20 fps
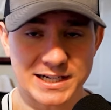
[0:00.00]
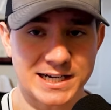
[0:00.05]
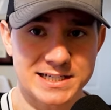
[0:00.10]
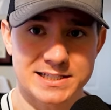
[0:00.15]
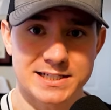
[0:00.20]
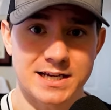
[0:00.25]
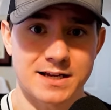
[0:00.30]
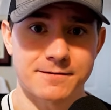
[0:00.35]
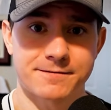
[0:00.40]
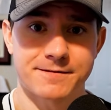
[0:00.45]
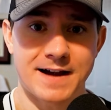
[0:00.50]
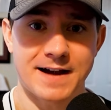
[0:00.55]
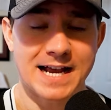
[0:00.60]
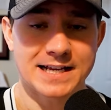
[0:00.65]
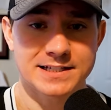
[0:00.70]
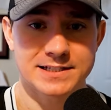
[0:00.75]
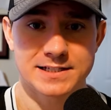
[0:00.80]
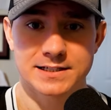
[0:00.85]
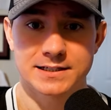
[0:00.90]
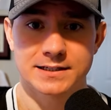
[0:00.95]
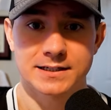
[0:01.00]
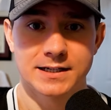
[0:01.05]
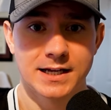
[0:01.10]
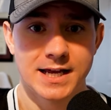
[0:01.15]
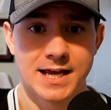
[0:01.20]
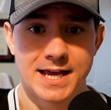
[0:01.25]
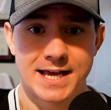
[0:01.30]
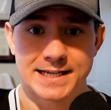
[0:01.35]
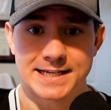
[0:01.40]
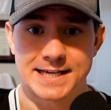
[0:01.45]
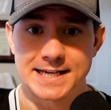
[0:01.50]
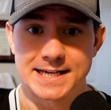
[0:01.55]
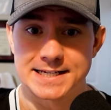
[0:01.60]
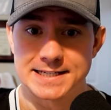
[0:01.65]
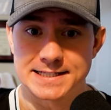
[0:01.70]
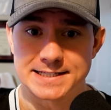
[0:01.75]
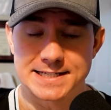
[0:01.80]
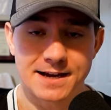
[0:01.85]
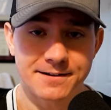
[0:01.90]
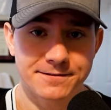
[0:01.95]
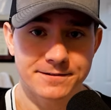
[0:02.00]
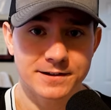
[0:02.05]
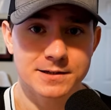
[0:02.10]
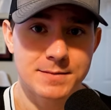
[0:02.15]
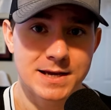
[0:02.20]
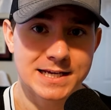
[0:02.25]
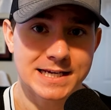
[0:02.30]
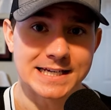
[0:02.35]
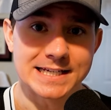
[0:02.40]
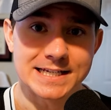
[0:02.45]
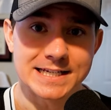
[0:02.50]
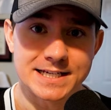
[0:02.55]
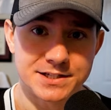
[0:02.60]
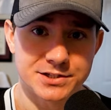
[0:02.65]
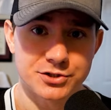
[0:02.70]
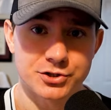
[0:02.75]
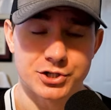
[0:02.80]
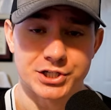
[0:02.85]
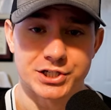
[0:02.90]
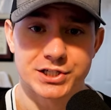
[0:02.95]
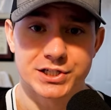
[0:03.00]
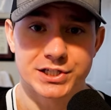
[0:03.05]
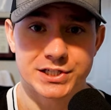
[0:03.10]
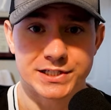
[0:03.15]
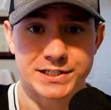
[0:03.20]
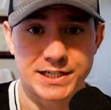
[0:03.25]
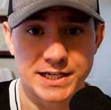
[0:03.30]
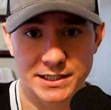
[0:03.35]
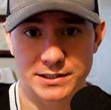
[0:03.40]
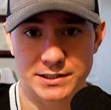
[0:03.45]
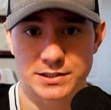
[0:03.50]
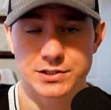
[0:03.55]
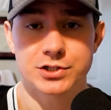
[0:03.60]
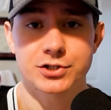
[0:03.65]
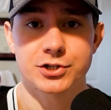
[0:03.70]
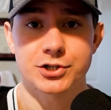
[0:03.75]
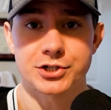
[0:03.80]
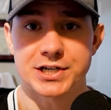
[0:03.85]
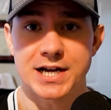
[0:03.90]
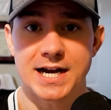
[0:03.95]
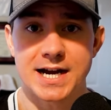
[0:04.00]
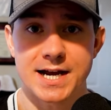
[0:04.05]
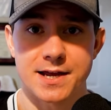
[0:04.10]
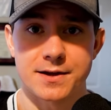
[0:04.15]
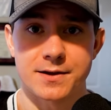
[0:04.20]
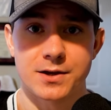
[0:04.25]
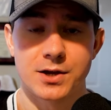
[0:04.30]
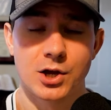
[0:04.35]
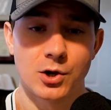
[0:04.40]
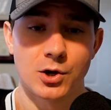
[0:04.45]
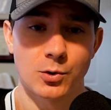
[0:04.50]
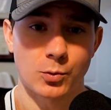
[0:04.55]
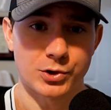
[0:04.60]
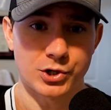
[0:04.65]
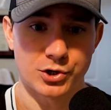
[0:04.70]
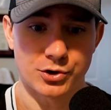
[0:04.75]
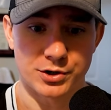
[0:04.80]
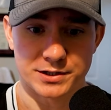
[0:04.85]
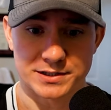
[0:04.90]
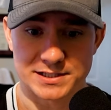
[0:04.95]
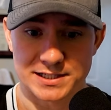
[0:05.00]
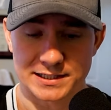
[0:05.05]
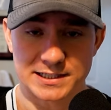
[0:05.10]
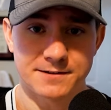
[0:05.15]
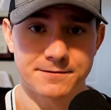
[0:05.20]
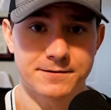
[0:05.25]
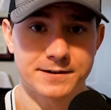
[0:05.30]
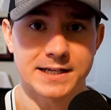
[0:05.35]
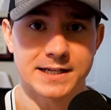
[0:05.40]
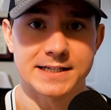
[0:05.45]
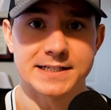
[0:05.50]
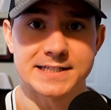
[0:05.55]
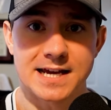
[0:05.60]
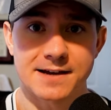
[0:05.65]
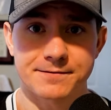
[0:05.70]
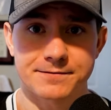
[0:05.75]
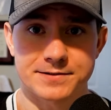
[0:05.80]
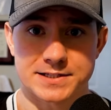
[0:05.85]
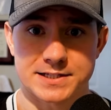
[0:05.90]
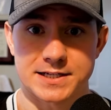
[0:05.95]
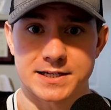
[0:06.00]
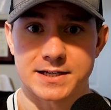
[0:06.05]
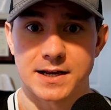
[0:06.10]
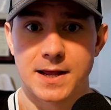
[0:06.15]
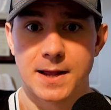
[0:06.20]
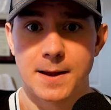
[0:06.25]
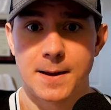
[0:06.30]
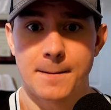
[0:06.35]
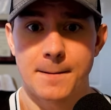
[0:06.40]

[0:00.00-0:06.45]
like I said, fasting can definitely make it easier to stick to your diet when you're in a significant deficit